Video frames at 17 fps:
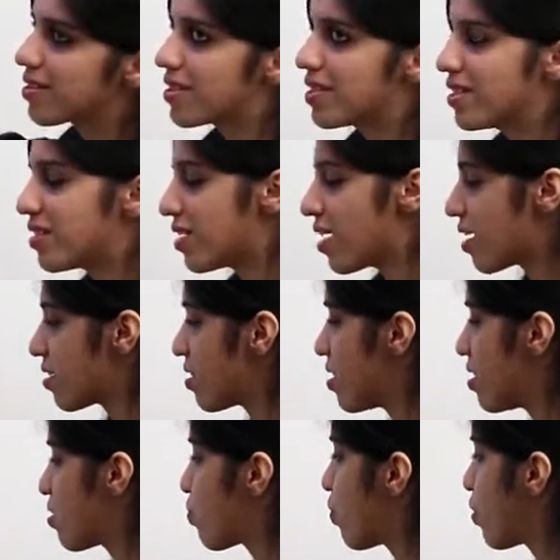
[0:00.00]
this
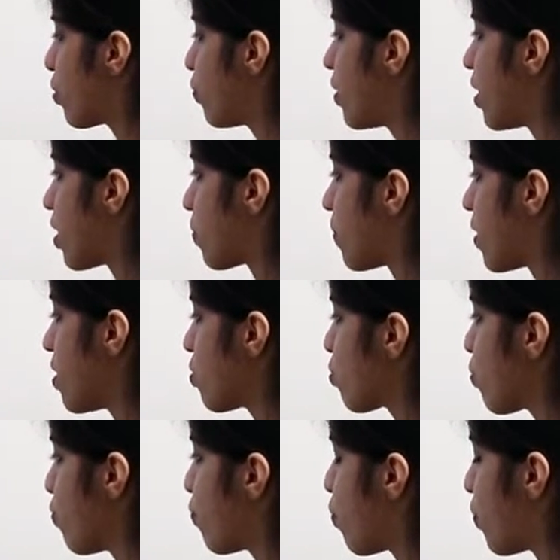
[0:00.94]
DCRC is going to take
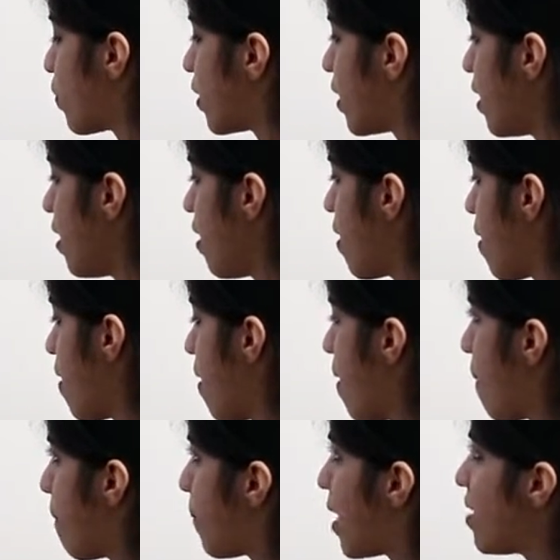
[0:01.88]
place, so 40
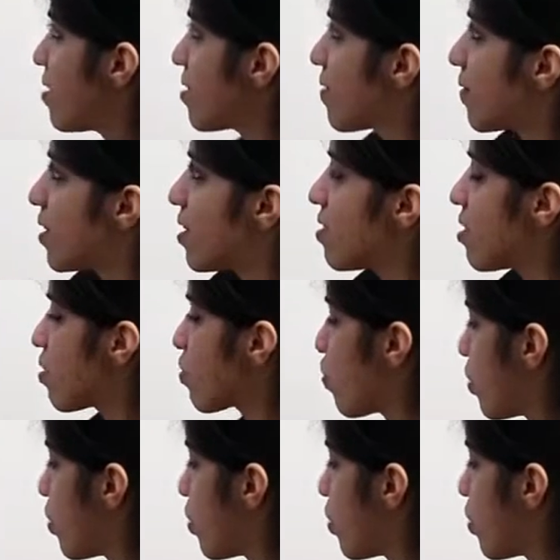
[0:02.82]
plus this is